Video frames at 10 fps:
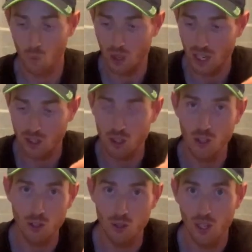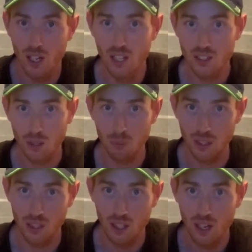where I show you
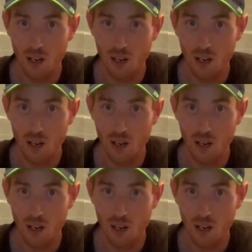something